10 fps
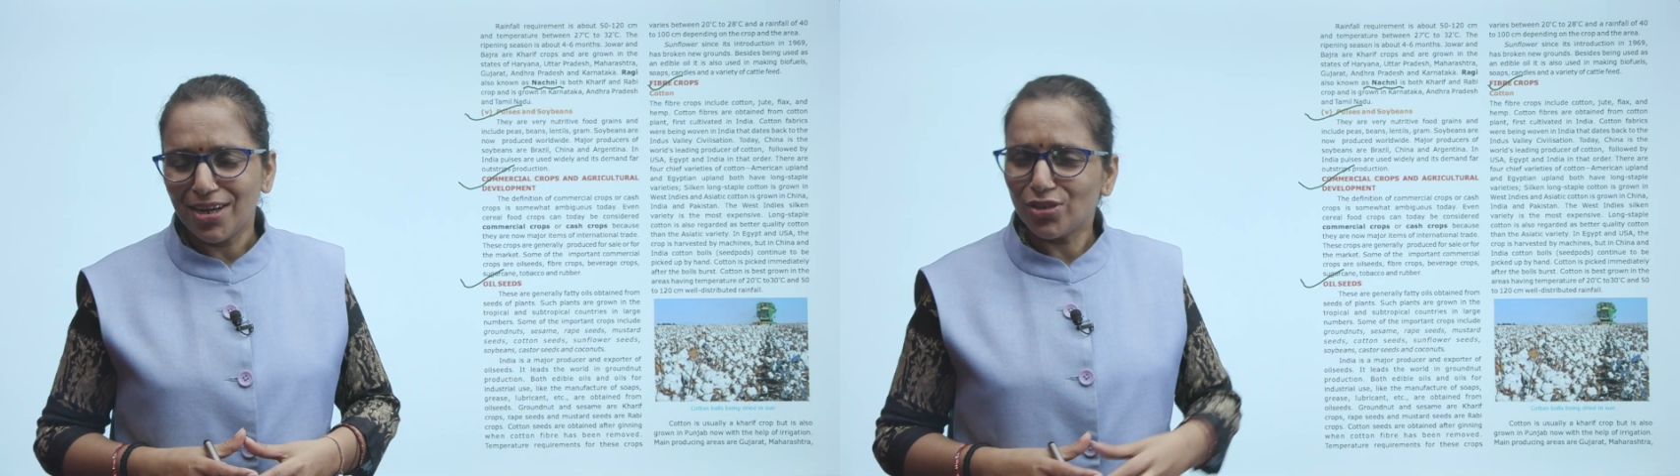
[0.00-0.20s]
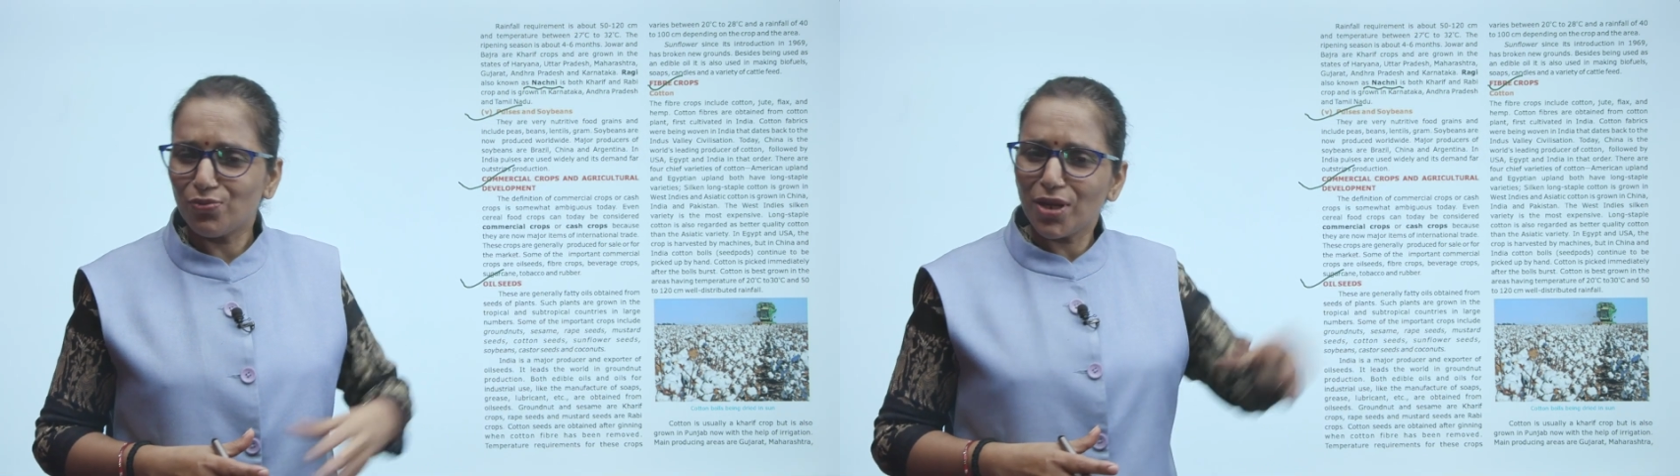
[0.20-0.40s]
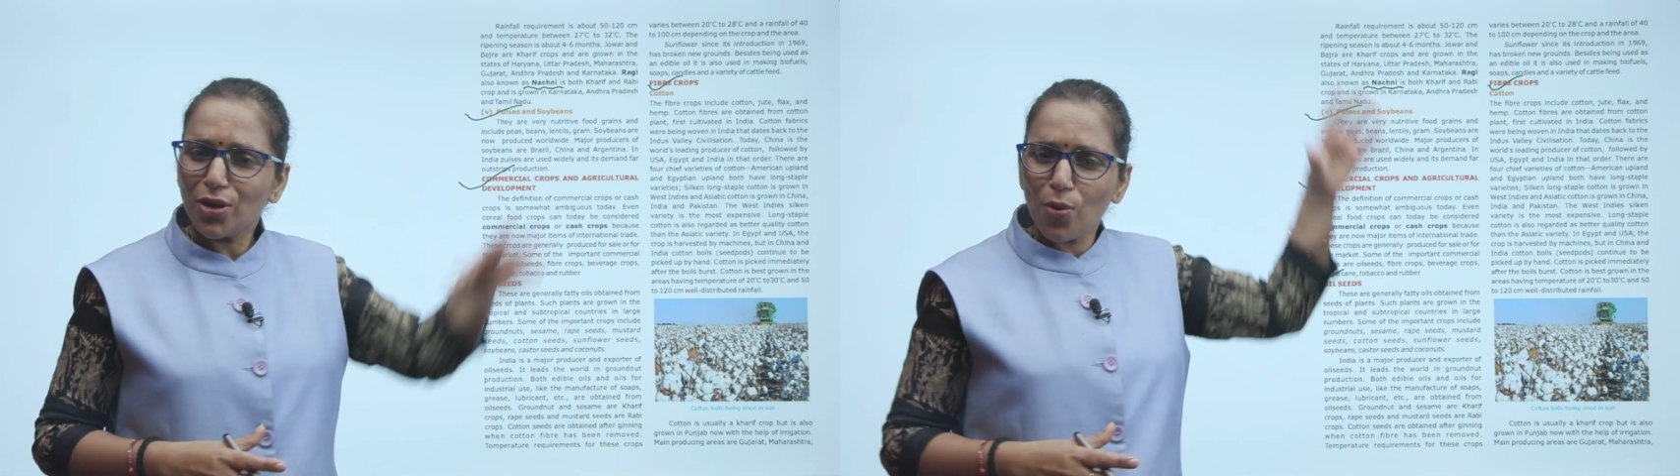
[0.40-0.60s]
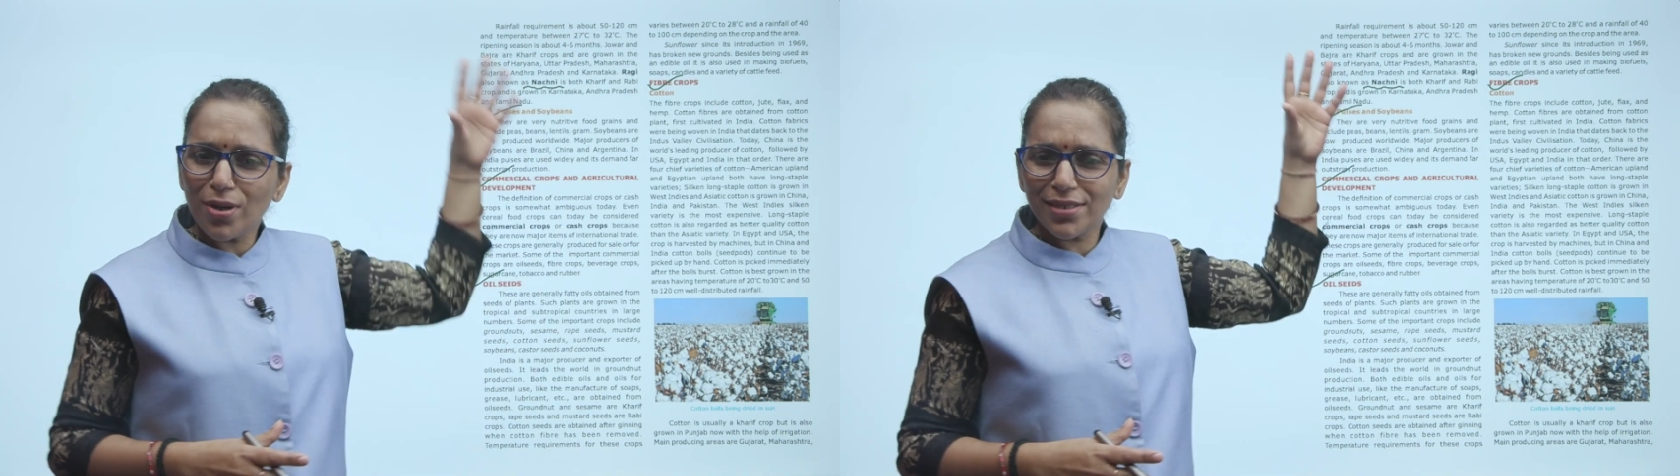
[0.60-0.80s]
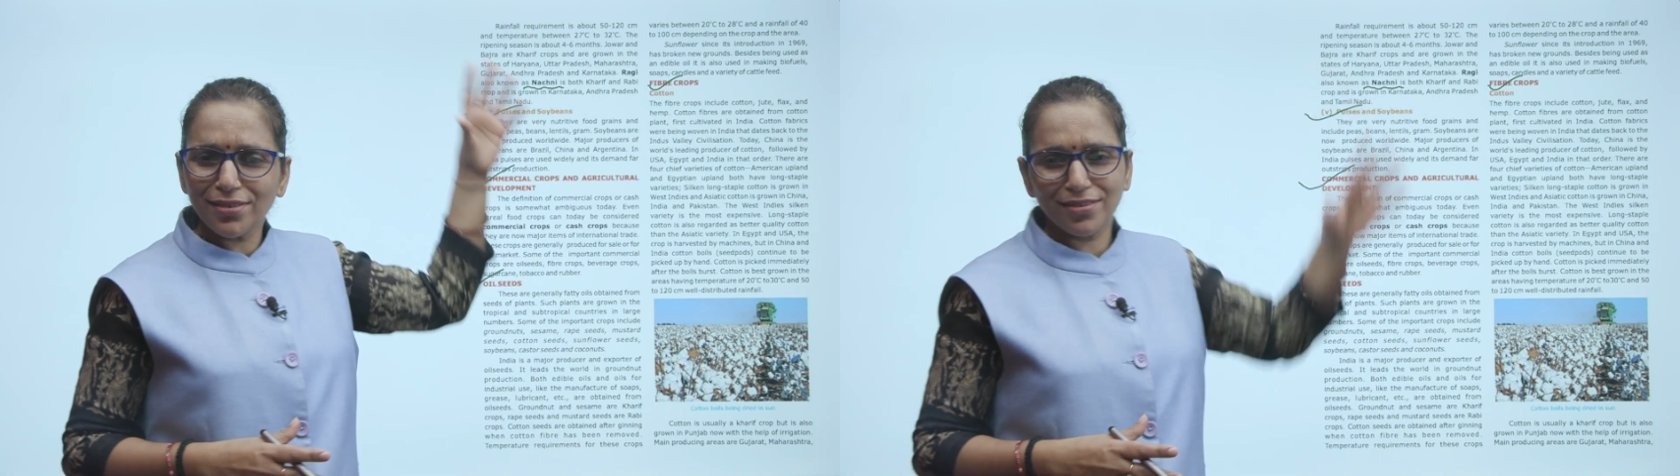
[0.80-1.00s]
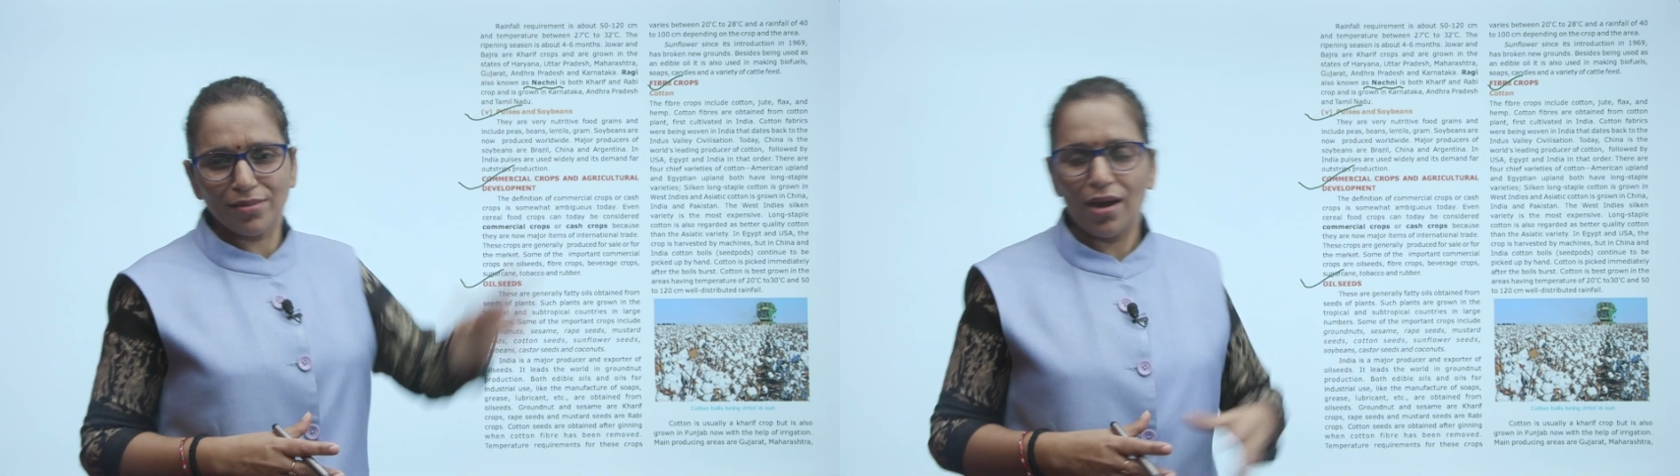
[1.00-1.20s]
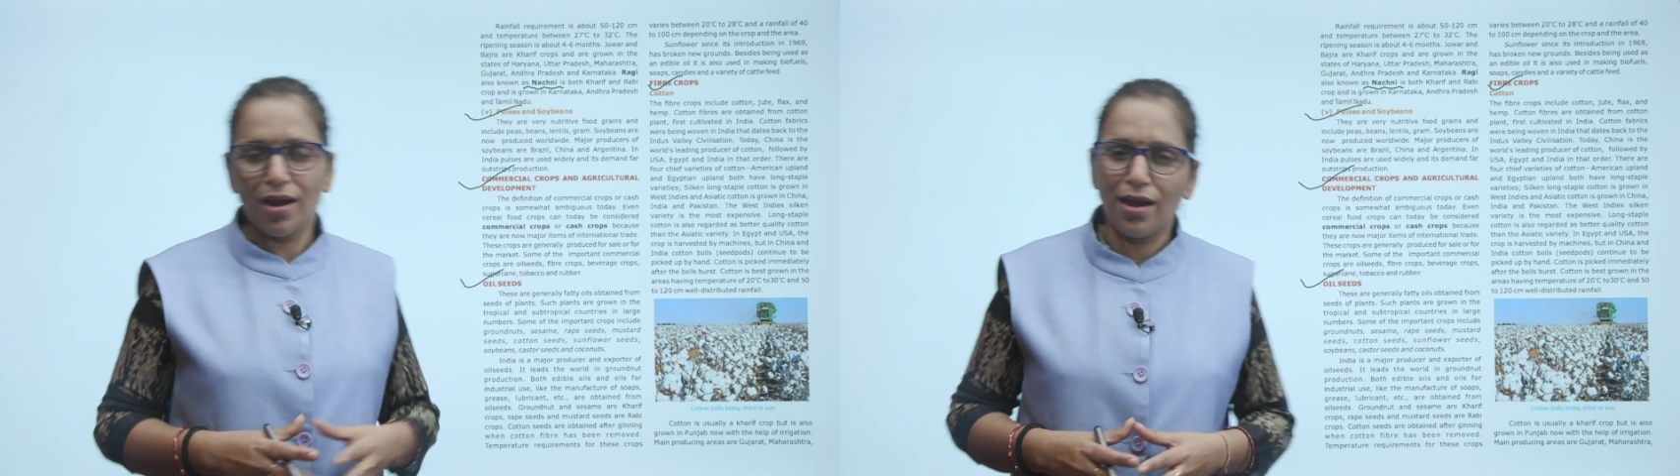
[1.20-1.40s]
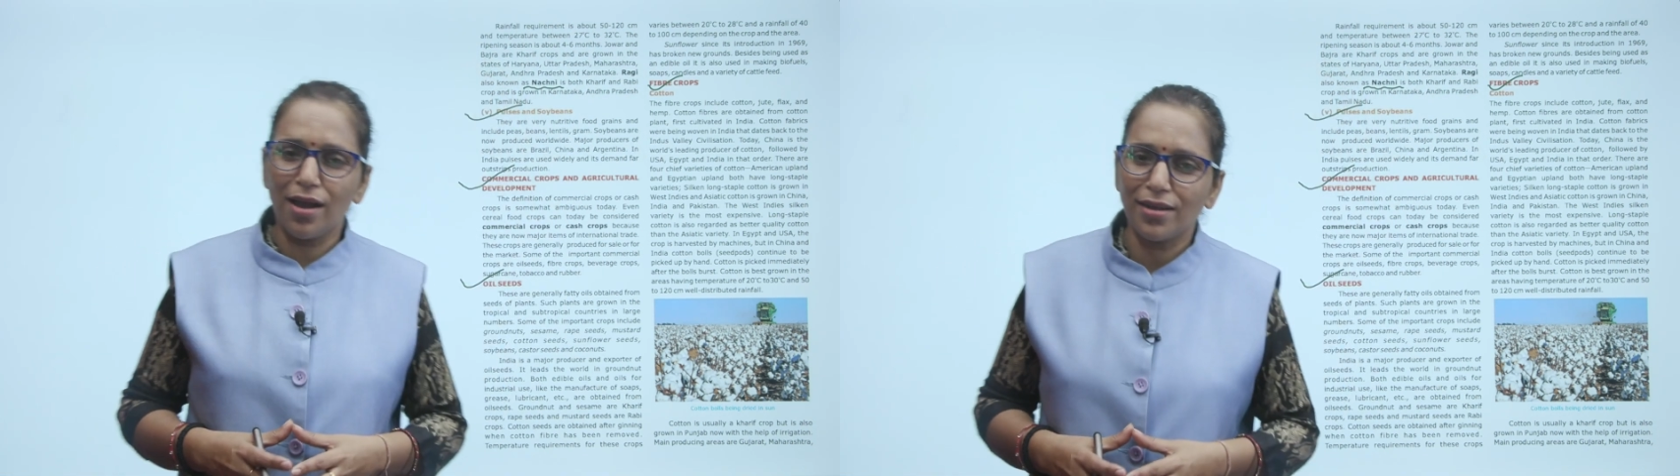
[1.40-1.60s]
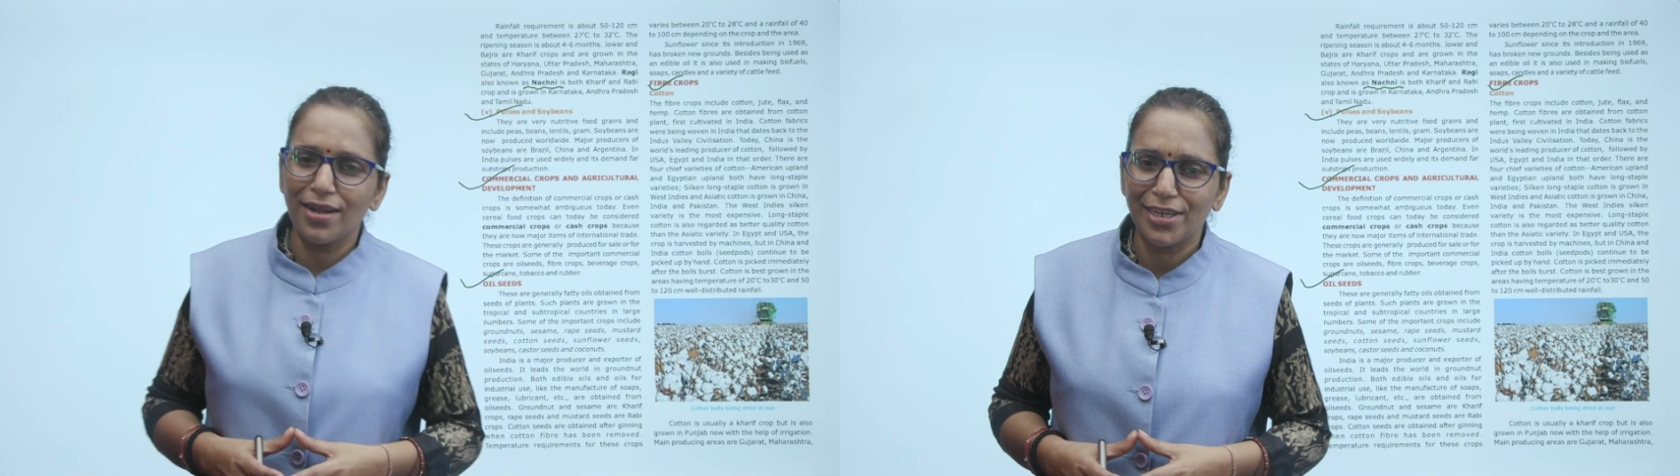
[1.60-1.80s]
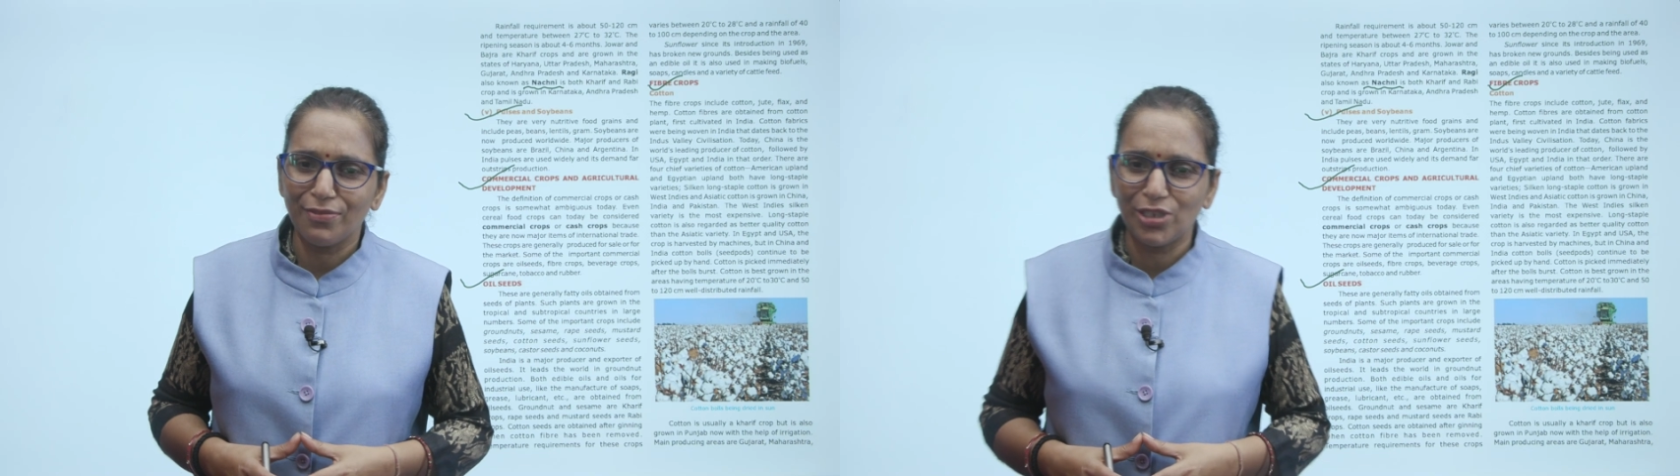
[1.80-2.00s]
It is very oldest
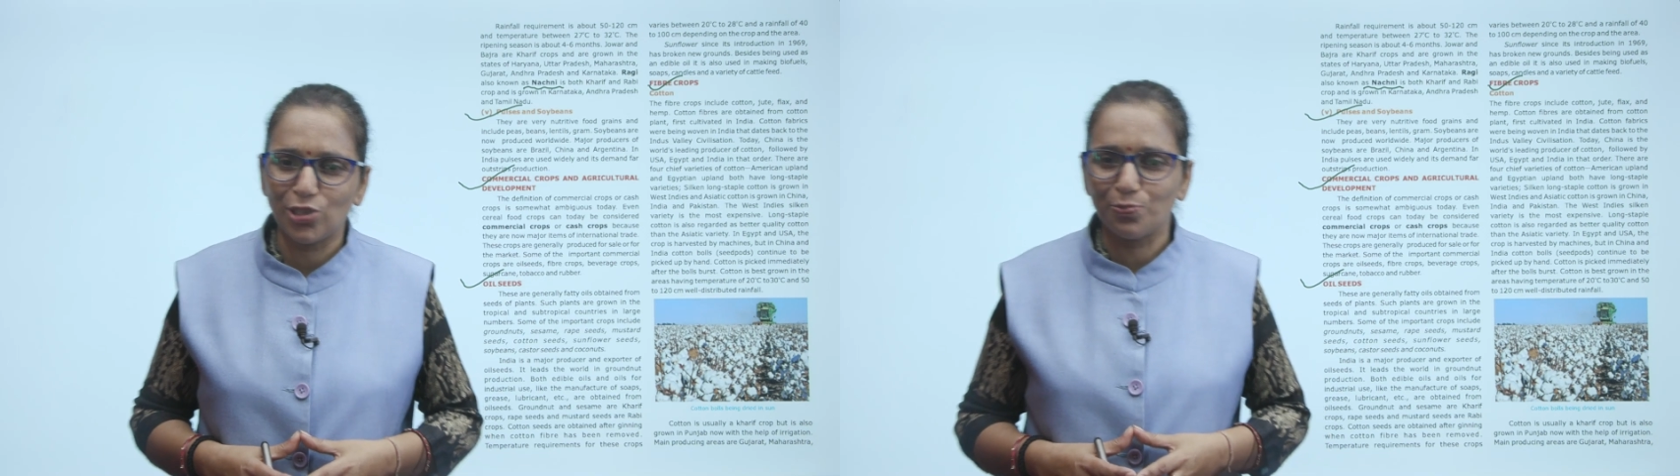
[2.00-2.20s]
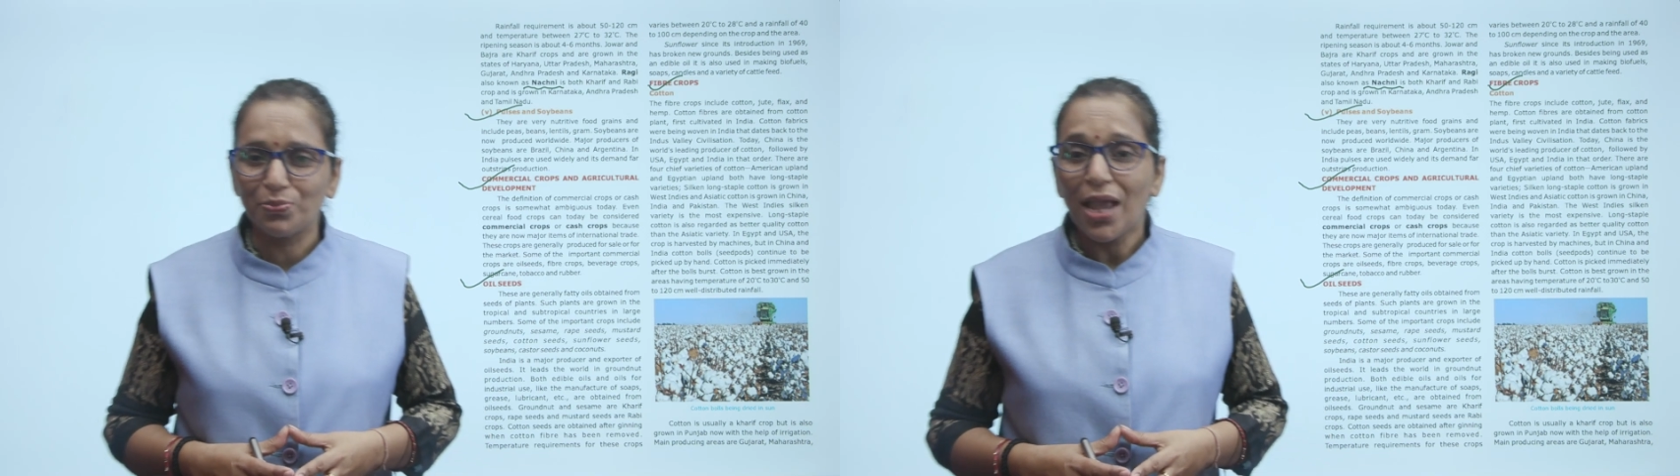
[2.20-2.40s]
cultivation.